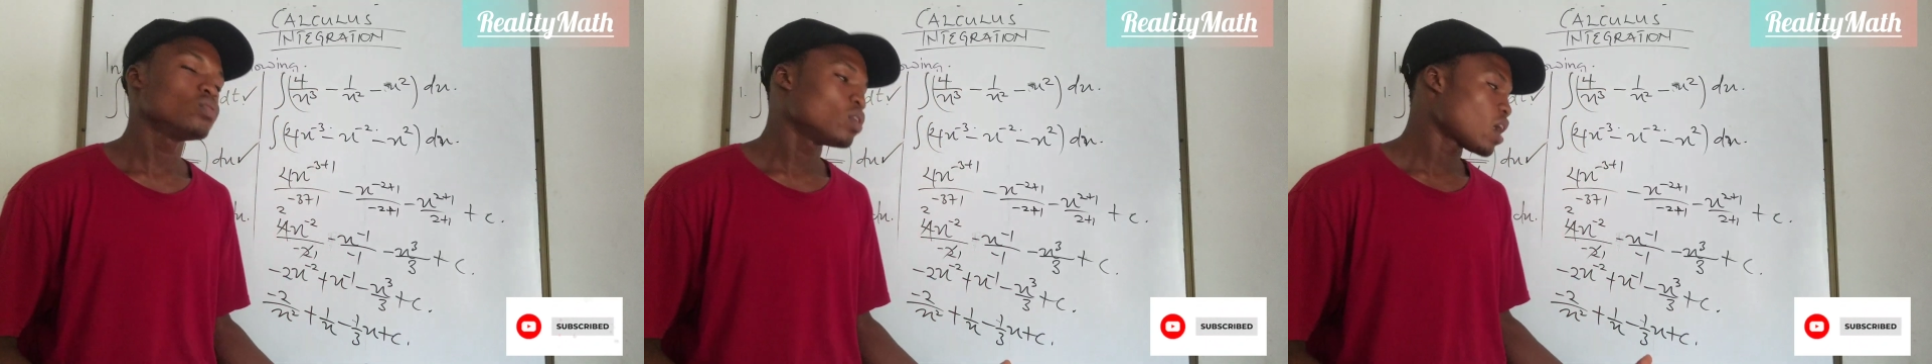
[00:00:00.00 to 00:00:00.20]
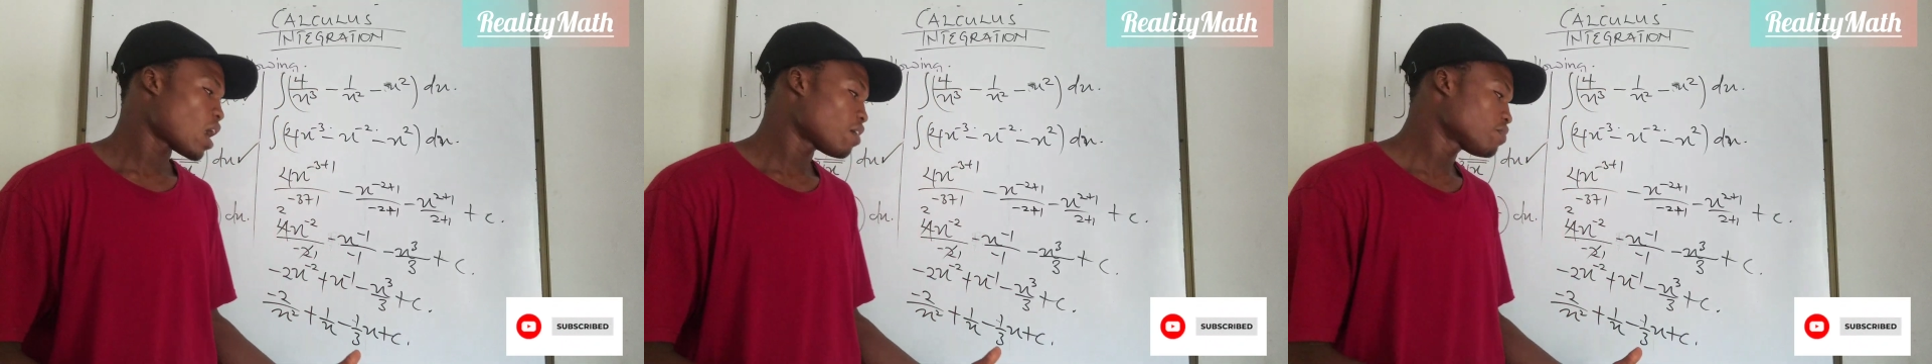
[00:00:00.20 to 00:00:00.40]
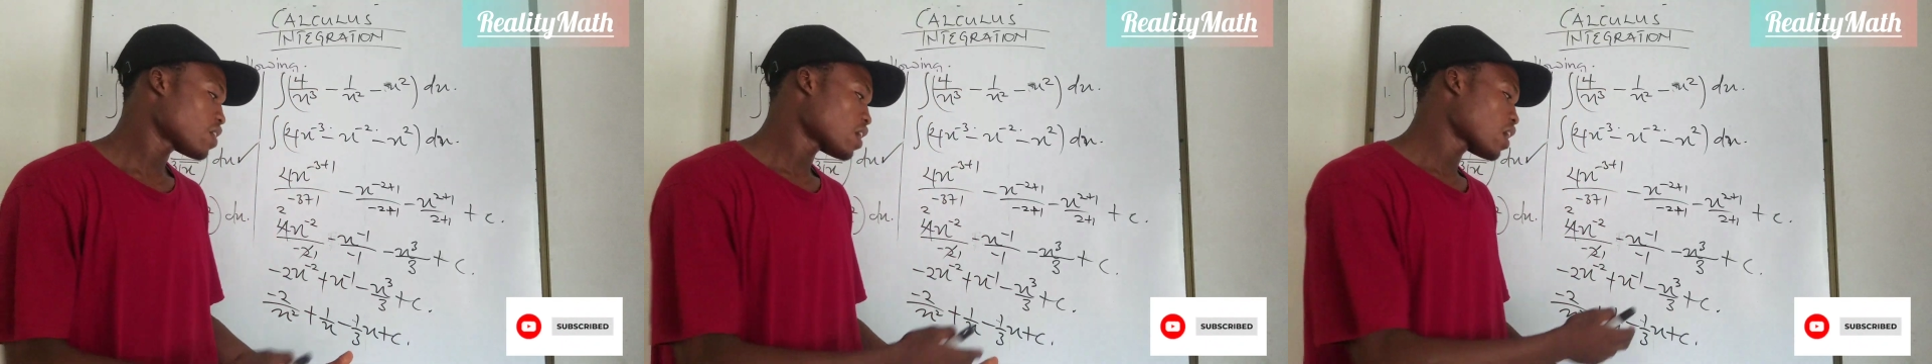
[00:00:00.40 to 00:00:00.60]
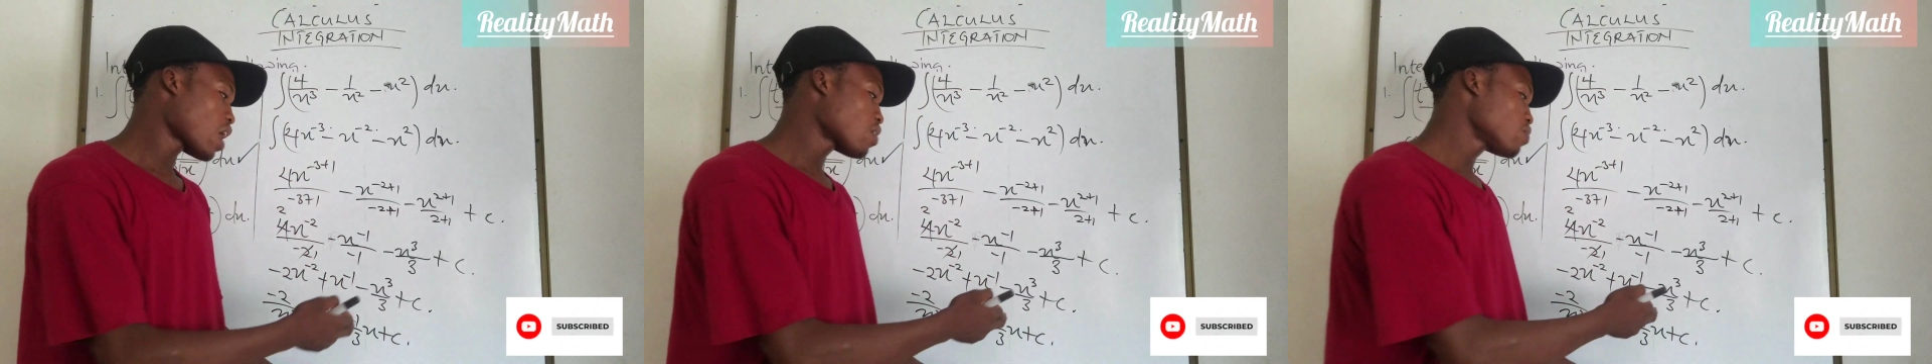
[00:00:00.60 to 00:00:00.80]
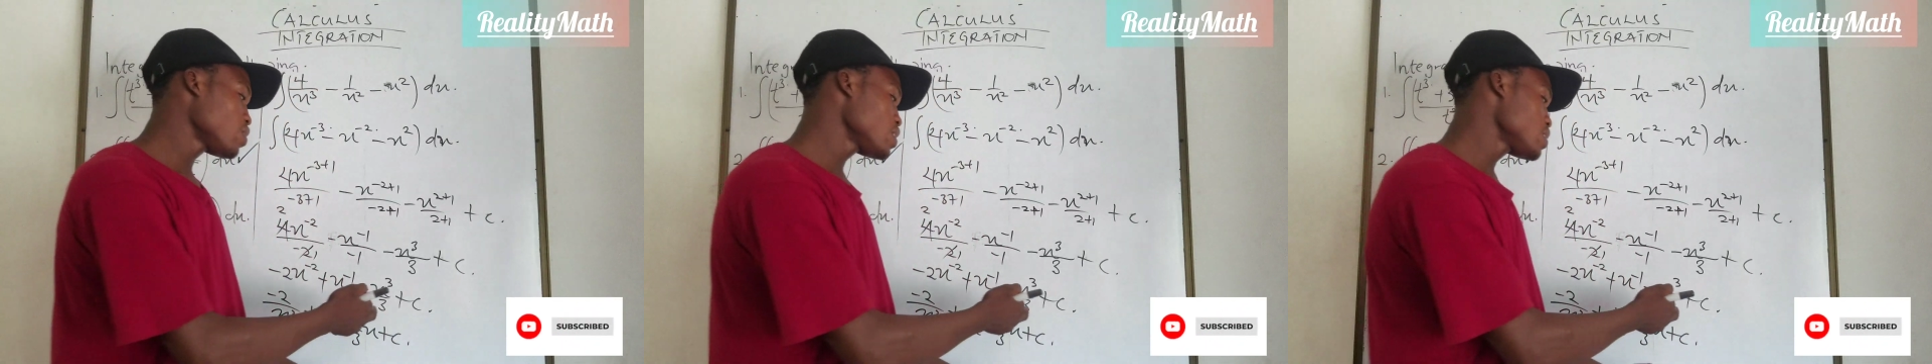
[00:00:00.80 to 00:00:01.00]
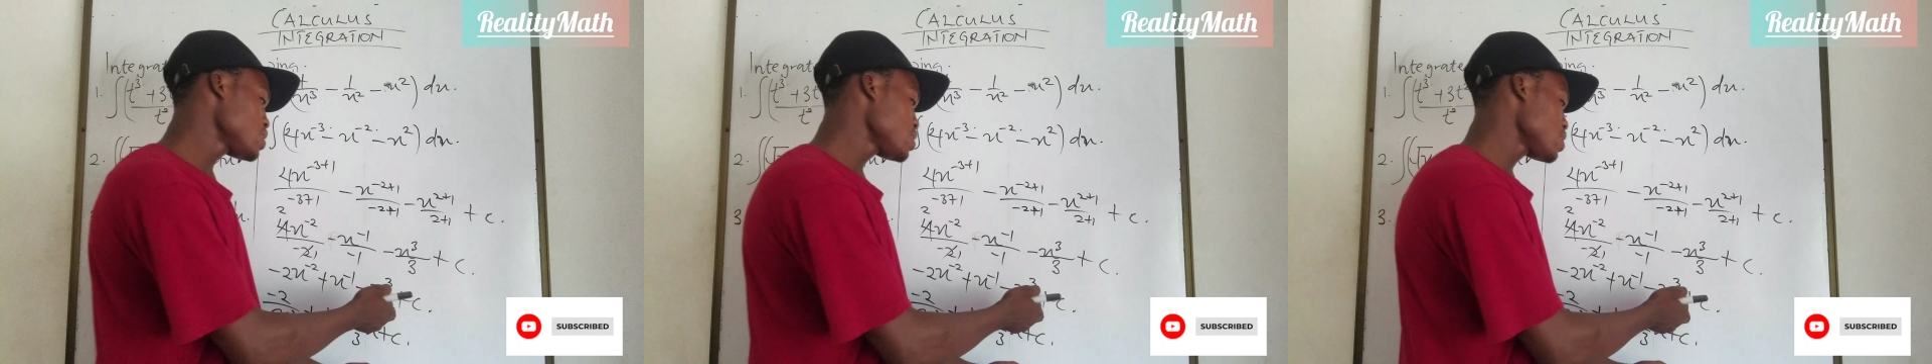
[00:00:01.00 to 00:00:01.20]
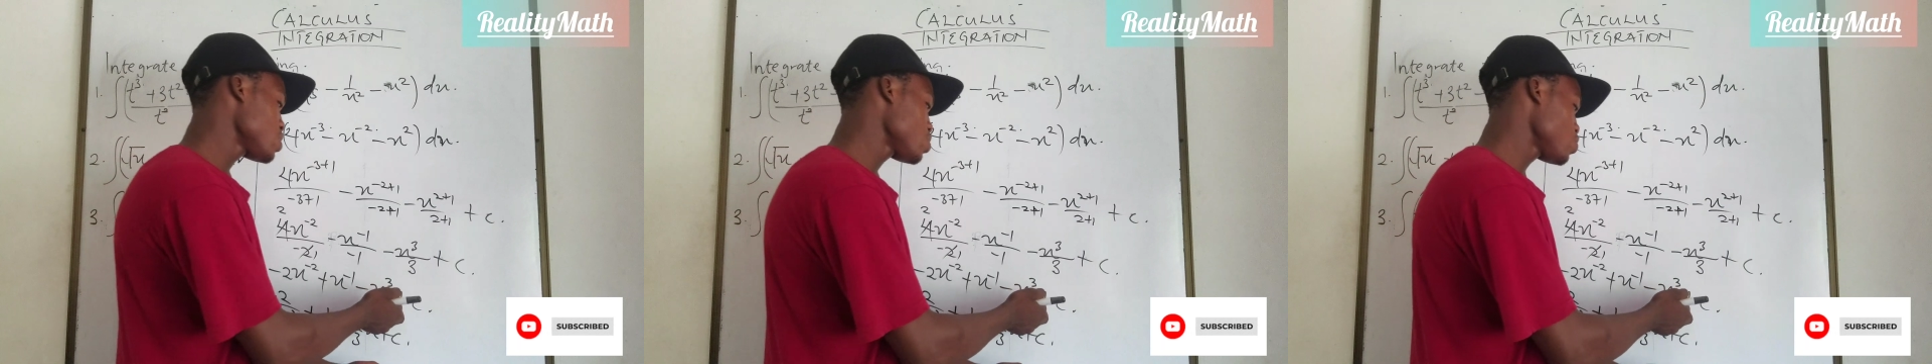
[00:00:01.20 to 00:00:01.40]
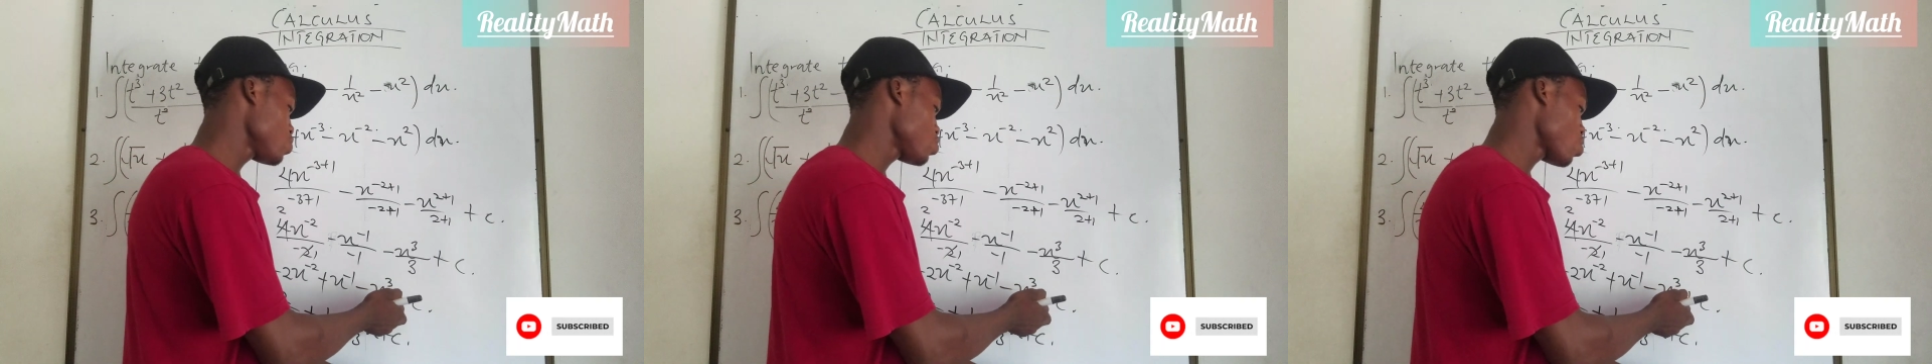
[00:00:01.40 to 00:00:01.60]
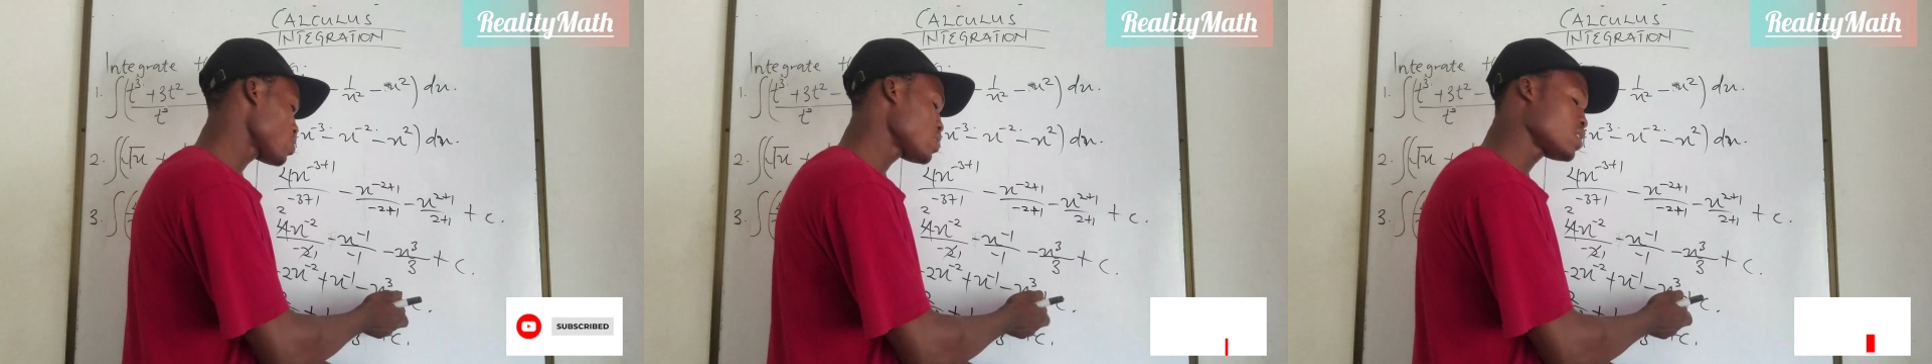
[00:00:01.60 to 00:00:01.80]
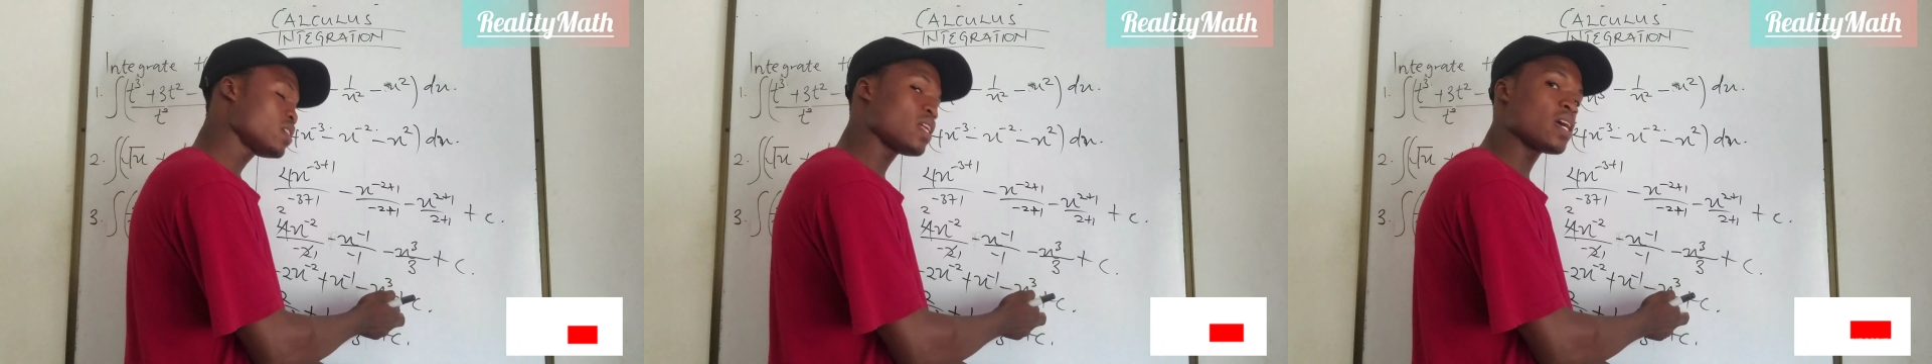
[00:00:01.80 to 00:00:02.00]
After calculating it, you will not
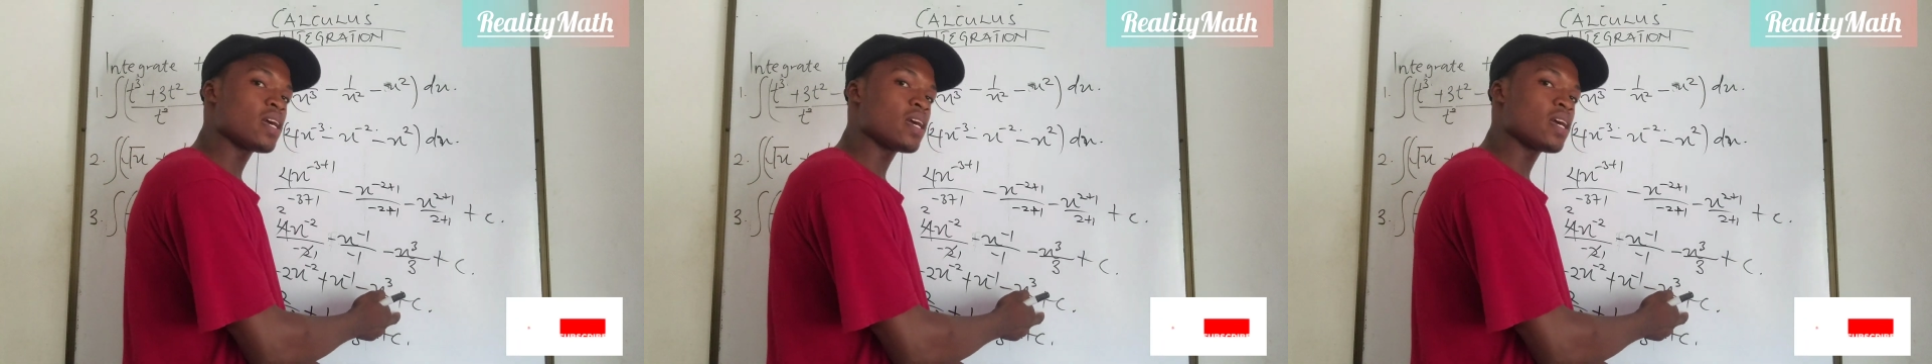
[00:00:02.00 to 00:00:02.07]
see